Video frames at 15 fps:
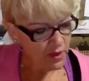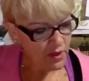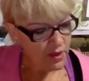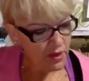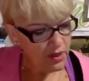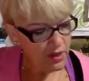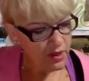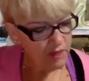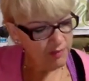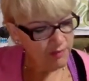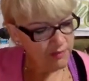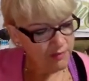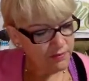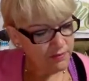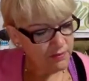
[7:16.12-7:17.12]
The
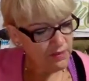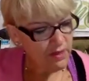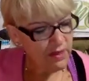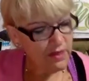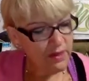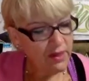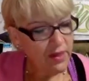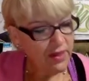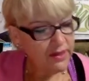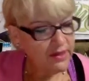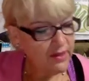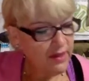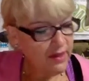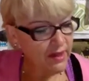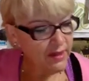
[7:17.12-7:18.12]
next
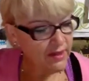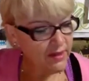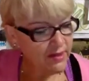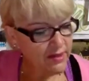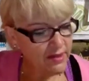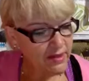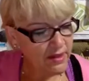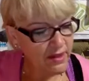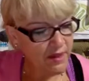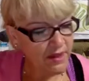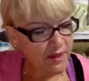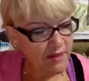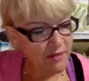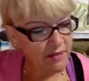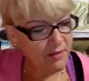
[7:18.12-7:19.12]
thing is
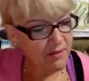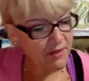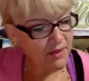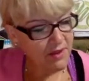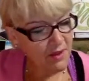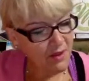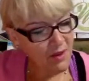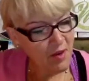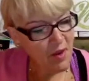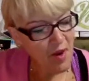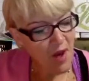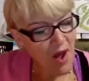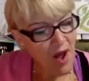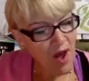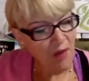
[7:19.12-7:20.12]
around
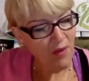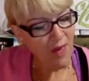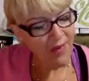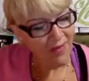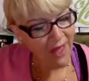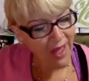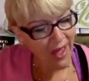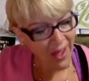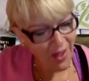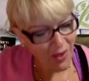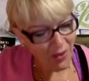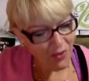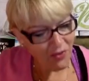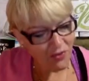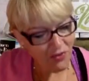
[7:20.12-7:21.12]
the
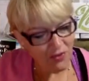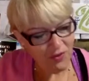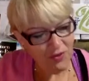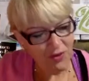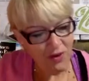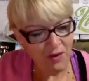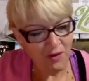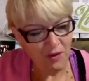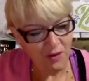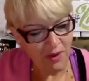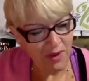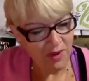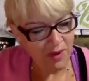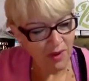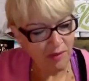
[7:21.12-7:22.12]
house,
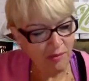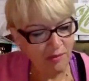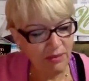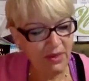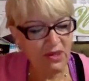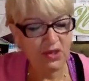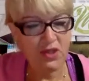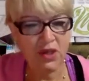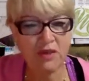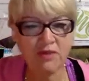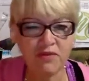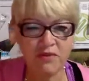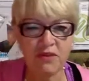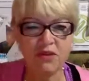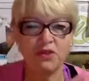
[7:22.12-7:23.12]
pink jobs
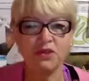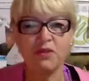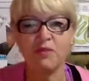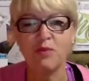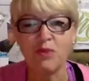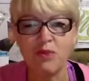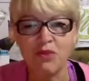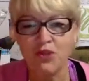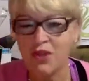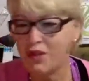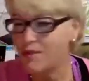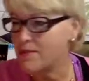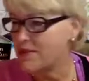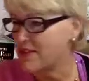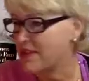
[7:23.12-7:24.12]
versus blue
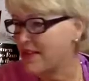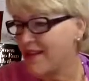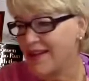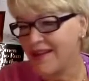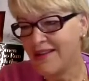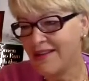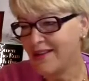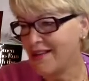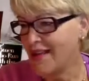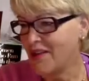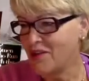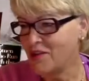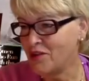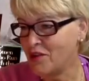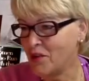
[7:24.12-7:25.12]
jobs. Now,
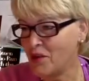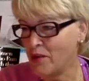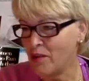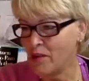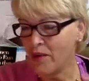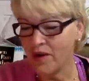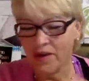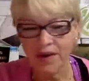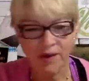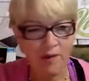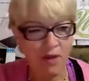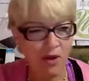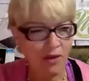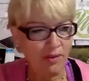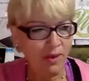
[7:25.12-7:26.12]
don't get me wrong, I'm
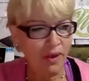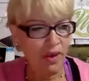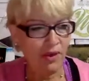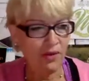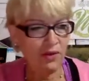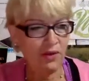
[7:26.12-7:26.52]
all about,